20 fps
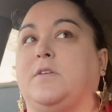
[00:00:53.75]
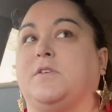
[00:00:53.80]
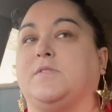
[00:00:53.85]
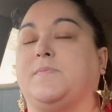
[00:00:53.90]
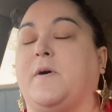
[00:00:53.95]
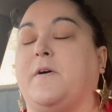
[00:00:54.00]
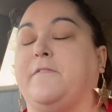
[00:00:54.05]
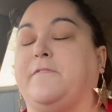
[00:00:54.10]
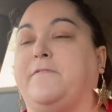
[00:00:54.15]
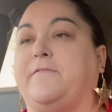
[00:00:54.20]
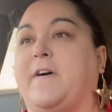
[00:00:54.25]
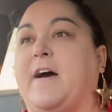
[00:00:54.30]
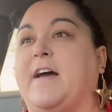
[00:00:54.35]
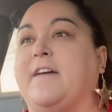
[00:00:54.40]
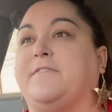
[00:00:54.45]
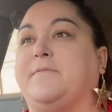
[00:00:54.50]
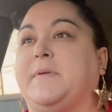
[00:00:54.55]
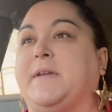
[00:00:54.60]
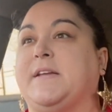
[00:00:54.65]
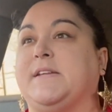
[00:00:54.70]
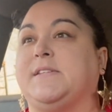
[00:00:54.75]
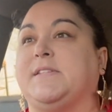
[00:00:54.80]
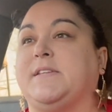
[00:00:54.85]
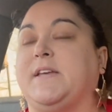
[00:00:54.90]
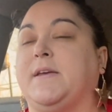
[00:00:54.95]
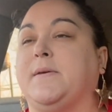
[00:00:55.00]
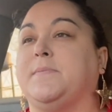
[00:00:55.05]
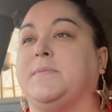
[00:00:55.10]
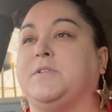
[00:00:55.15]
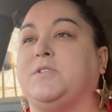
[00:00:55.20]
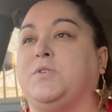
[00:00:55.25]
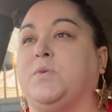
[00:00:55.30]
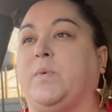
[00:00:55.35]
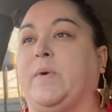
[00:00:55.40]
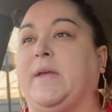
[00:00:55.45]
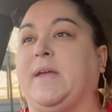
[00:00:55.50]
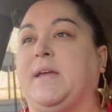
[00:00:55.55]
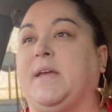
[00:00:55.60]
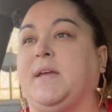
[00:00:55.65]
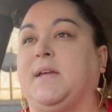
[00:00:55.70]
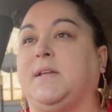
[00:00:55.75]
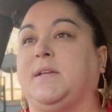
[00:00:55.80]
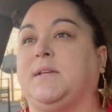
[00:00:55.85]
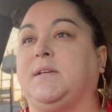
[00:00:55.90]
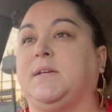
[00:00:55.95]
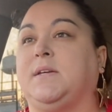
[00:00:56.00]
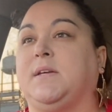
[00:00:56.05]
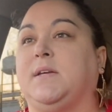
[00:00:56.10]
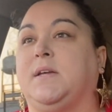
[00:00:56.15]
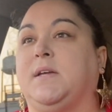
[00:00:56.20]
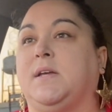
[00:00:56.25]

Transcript: There's about 5 minutes in between,